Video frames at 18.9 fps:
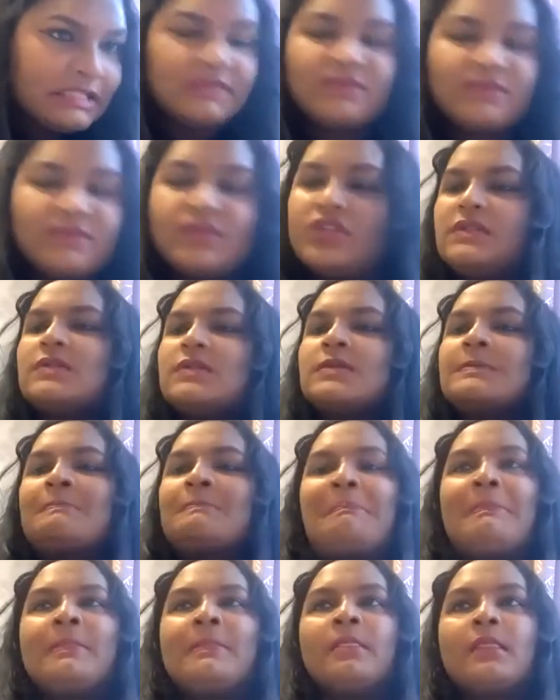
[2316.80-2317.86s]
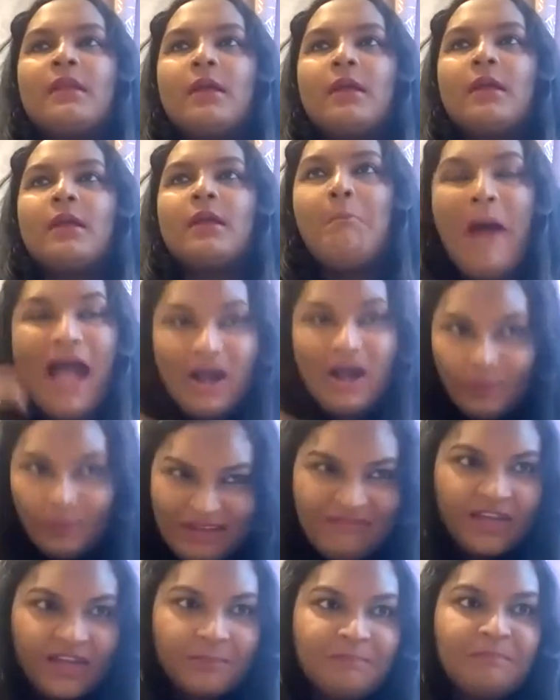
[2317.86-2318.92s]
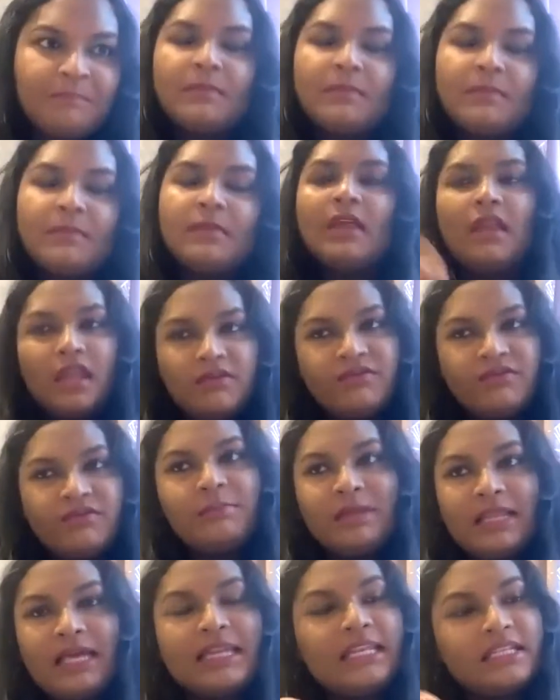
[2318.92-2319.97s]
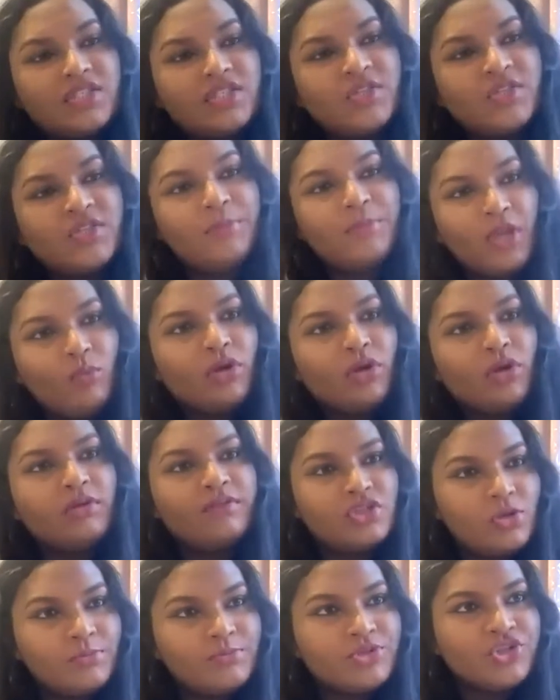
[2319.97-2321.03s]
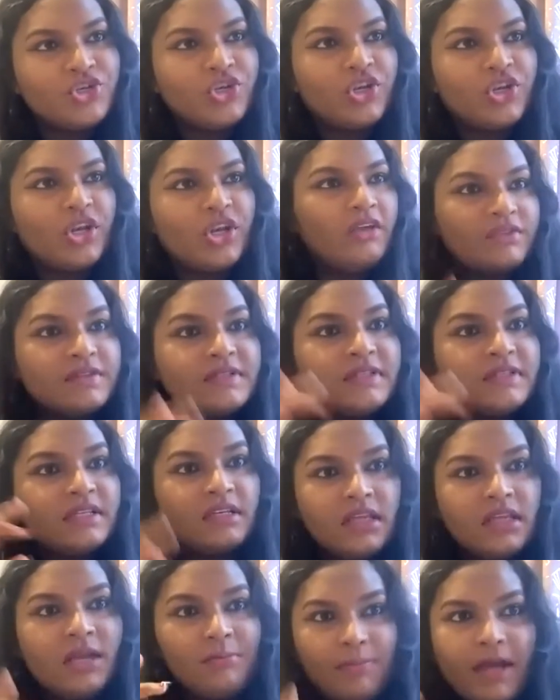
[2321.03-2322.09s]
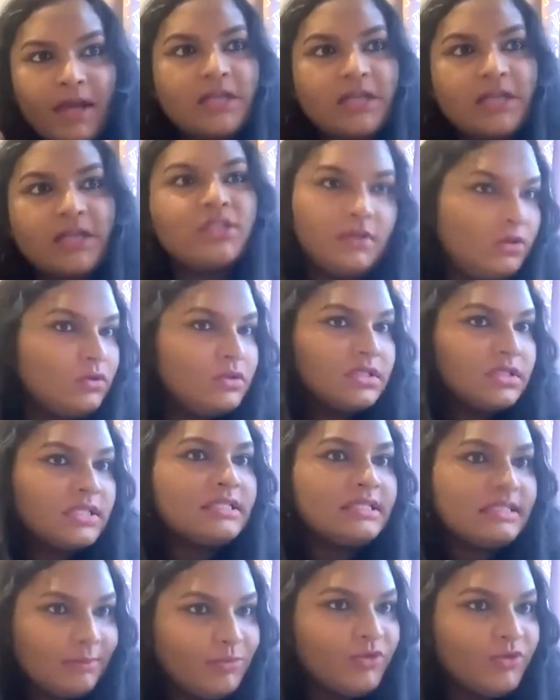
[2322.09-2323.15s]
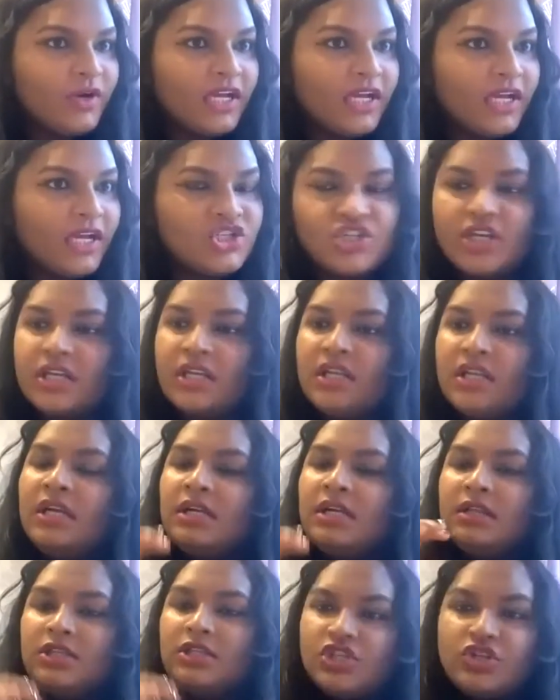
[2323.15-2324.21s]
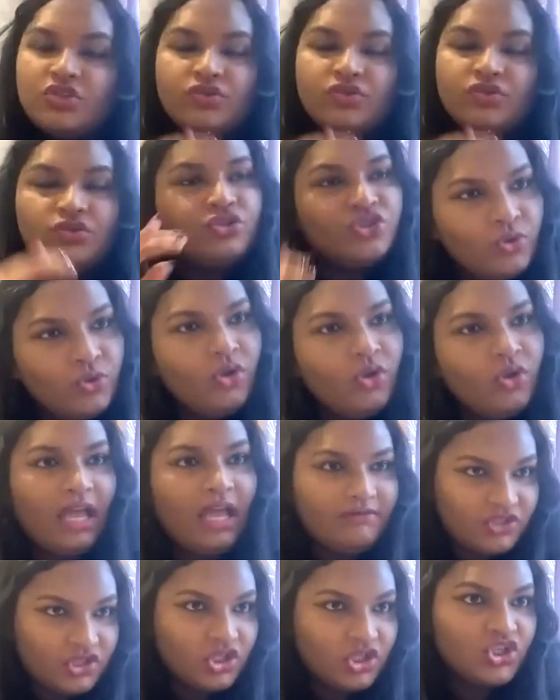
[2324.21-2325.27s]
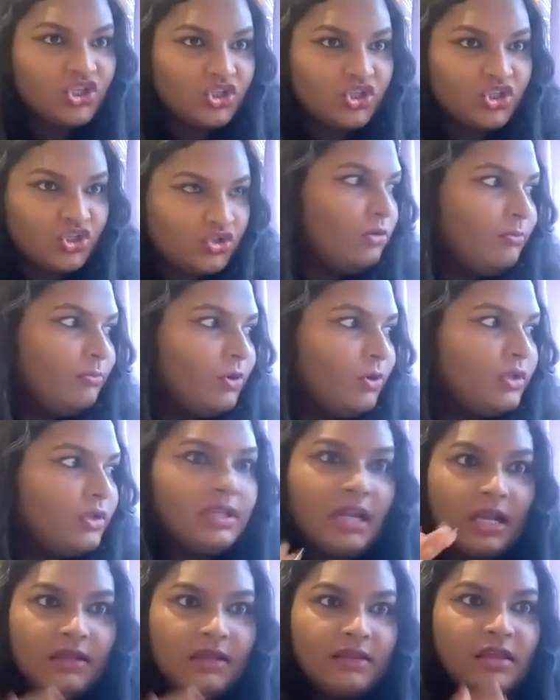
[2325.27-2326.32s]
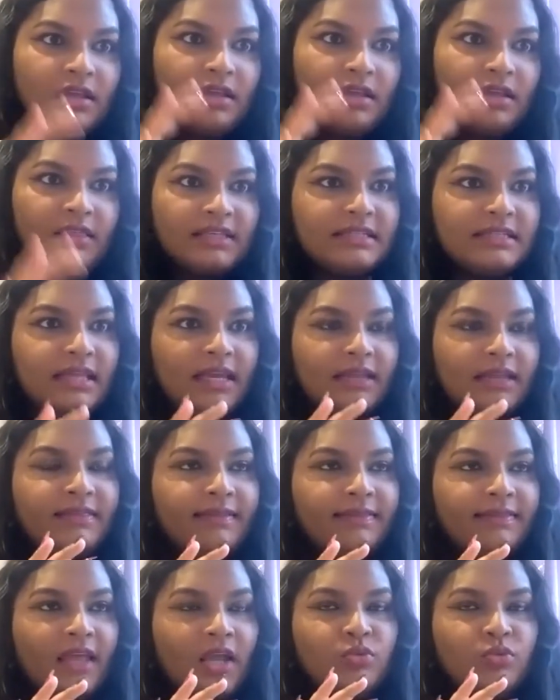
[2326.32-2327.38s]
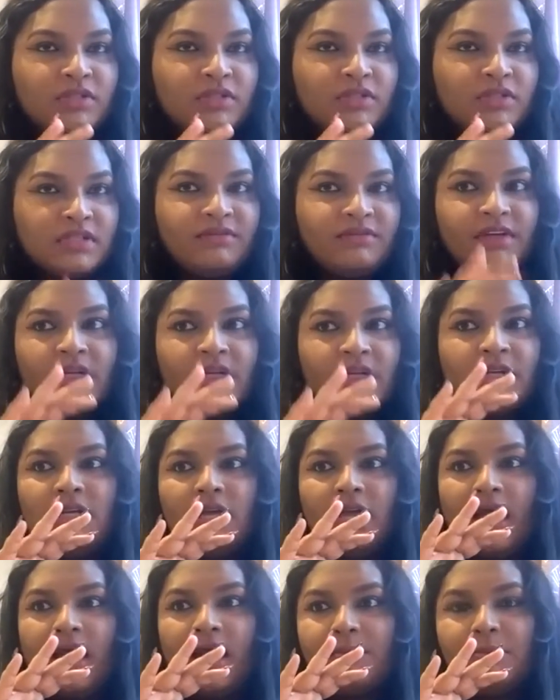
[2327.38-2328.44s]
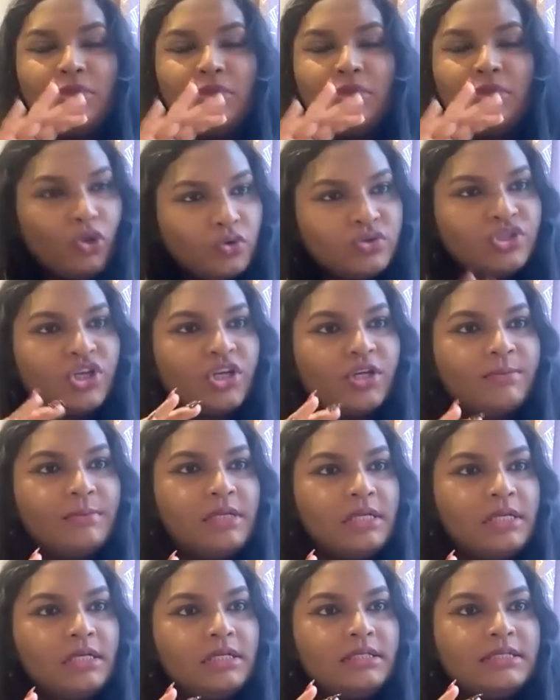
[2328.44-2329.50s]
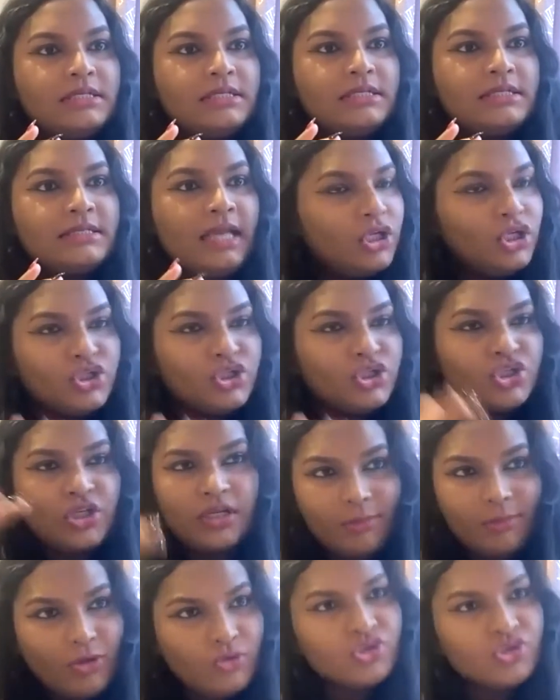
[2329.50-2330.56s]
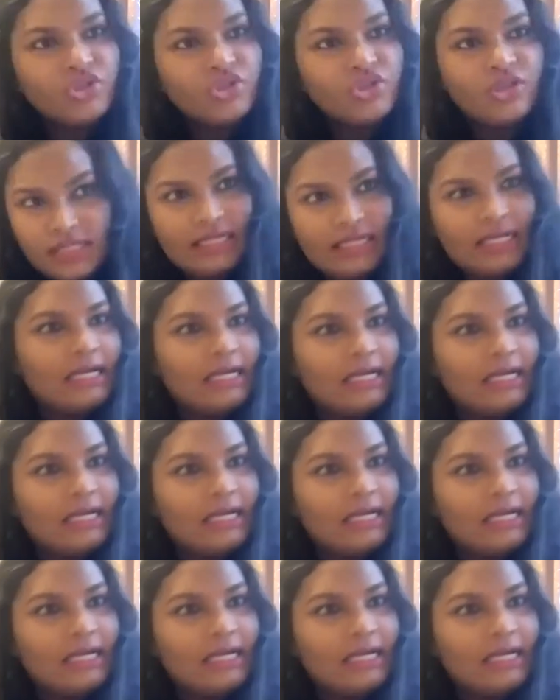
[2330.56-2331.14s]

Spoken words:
basis, for instance. However, if the plan ends up being one of adoption, I've considered the impact of loss and separation. The children do not have such a strong bond, and I think that they would suffer long-term psychological and emotional